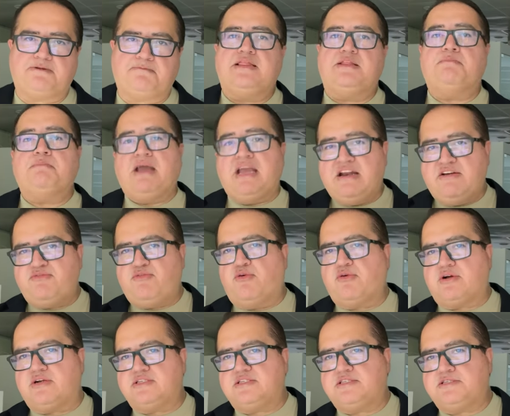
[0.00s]
The main
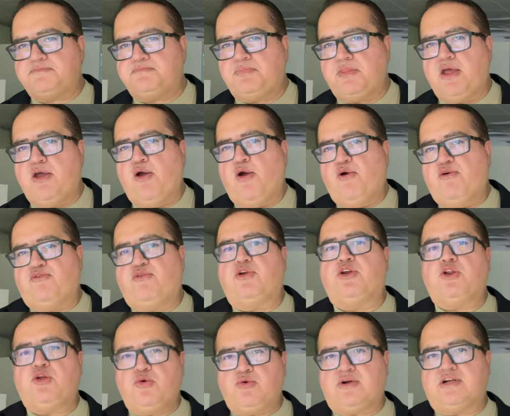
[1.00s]
focus for
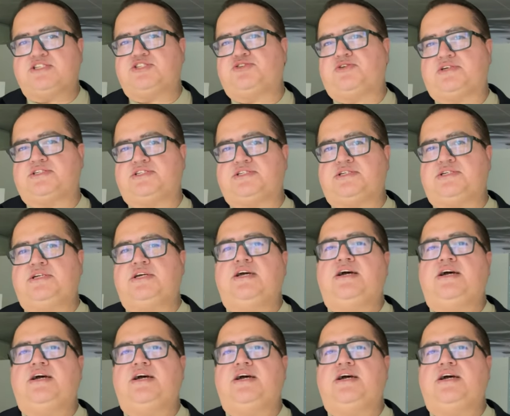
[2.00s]
new construction